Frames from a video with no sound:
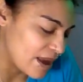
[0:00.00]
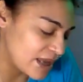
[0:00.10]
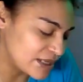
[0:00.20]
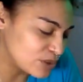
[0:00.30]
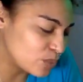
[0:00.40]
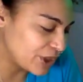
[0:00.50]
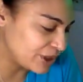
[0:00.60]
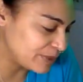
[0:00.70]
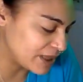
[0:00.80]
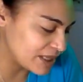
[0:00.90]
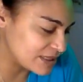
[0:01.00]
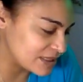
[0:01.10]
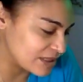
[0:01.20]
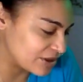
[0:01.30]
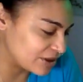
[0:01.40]
And it's weird because
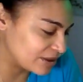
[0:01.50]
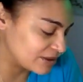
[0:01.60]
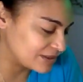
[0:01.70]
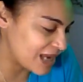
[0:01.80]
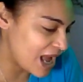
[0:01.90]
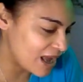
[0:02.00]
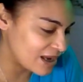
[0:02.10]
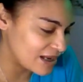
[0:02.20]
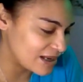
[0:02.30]
they're not.